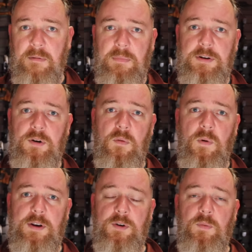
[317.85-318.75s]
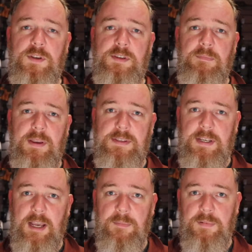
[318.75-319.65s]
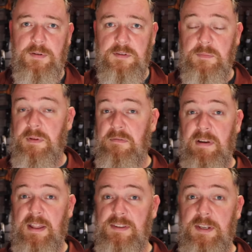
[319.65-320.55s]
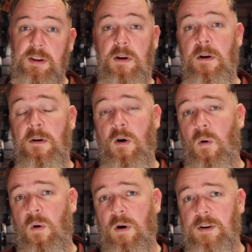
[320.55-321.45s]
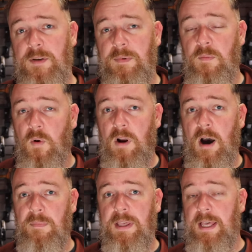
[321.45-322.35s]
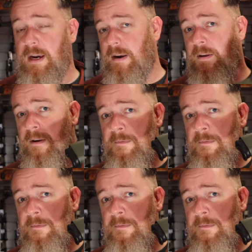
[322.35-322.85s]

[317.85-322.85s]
but don't want to risk messing up something fancy or something more complicated,